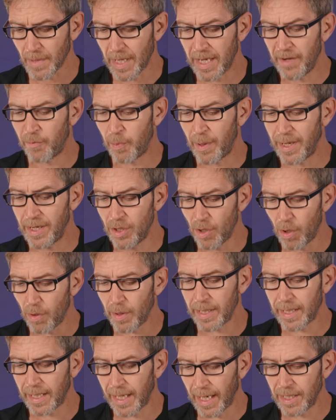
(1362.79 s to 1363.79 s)
If we're not
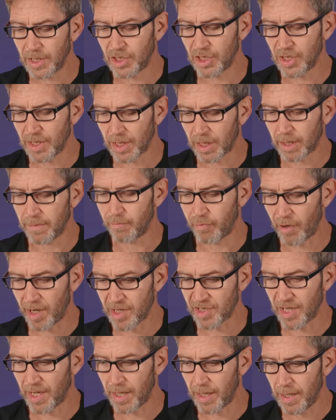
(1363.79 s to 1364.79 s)
engaging the
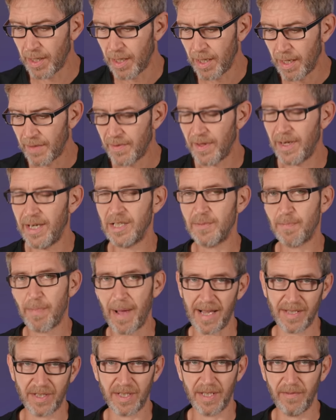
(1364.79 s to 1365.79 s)
compressor, then it's
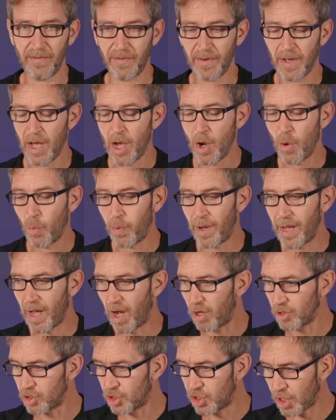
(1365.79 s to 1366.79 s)
passive. We
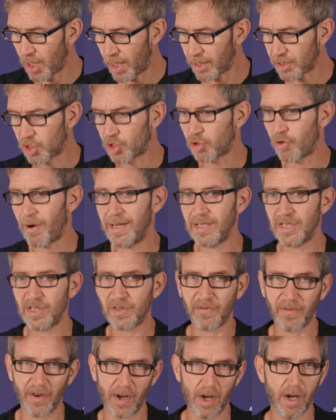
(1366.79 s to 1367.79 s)
are just
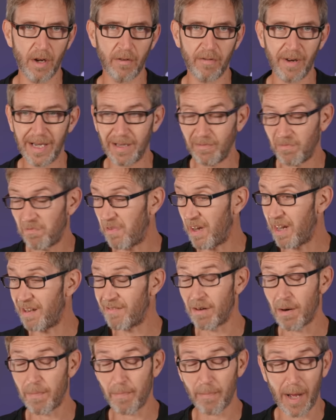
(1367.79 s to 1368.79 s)
transferring via
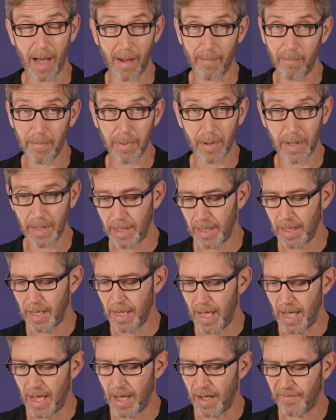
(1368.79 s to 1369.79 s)
a pump,
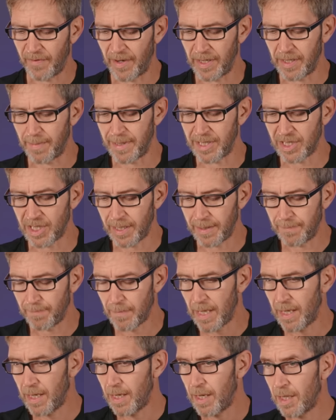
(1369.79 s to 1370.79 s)
uh, fundamentally.
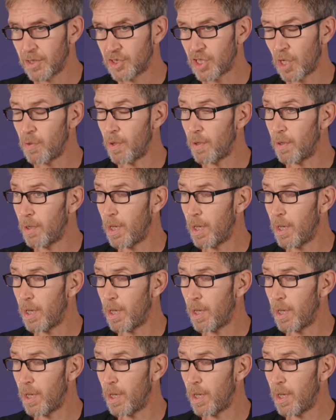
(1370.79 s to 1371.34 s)
So,